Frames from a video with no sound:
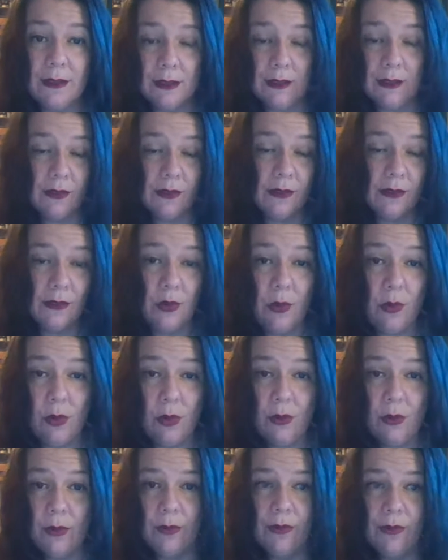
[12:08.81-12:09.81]

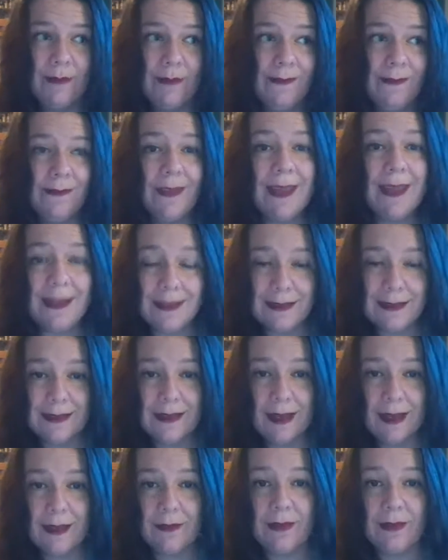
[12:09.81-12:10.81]
soul or the fate
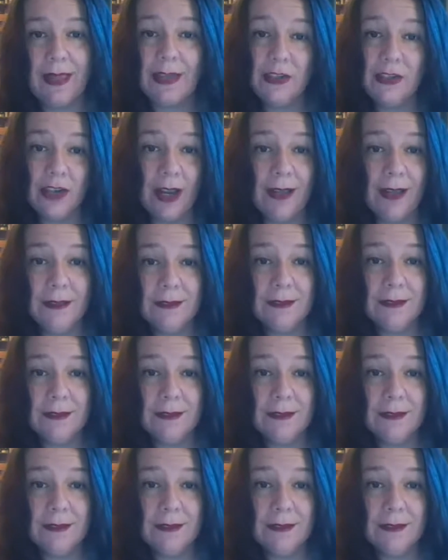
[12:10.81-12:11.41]
of that child.